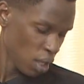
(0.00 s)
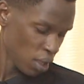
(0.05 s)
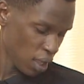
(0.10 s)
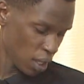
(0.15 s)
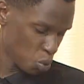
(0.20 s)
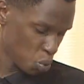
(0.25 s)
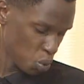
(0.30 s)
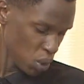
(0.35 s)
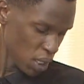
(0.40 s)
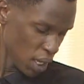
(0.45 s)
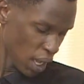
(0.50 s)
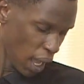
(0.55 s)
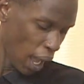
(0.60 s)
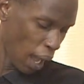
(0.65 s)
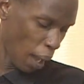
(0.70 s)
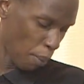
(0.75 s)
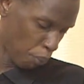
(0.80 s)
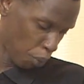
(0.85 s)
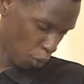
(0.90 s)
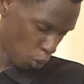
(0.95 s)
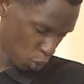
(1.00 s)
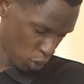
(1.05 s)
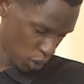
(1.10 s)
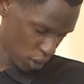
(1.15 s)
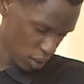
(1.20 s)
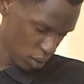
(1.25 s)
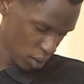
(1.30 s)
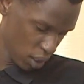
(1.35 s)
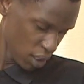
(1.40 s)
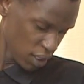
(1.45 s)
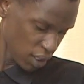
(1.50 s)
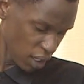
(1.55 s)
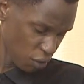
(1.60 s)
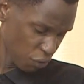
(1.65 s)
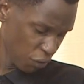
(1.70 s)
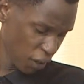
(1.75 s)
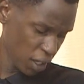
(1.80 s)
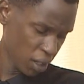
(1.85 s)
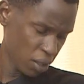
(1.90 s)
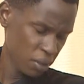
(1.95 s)
that we uphold. Is that
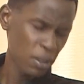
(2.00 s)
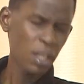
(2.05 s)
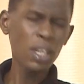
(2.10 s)
fine?